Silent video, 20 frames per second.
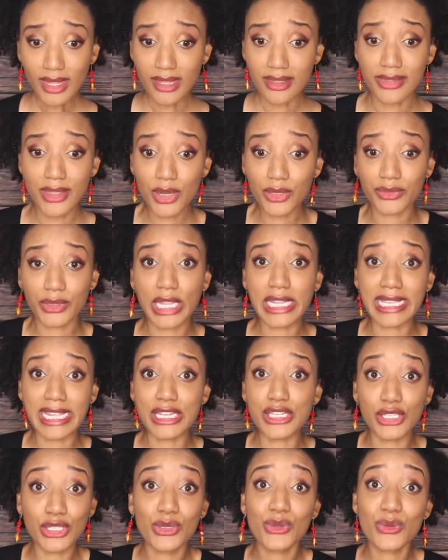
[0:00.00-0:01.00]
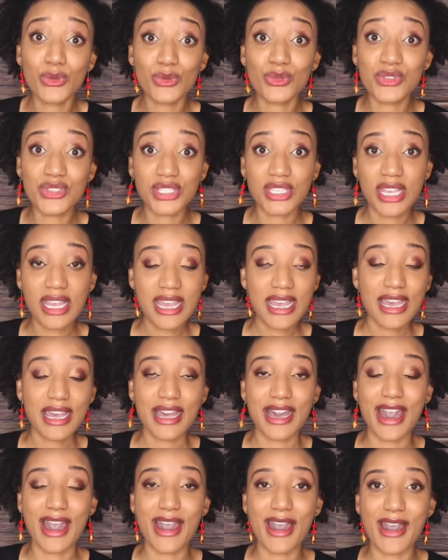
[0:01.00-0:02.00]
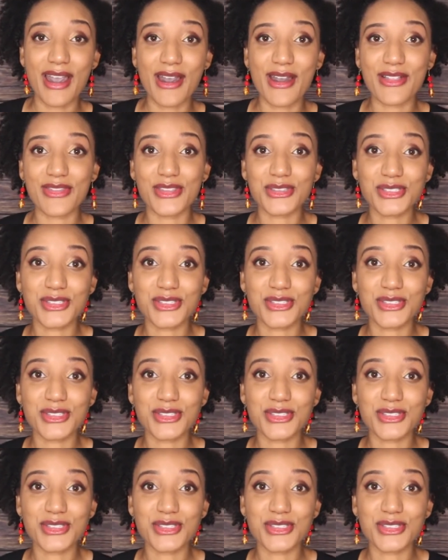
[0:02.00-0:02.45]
They can use the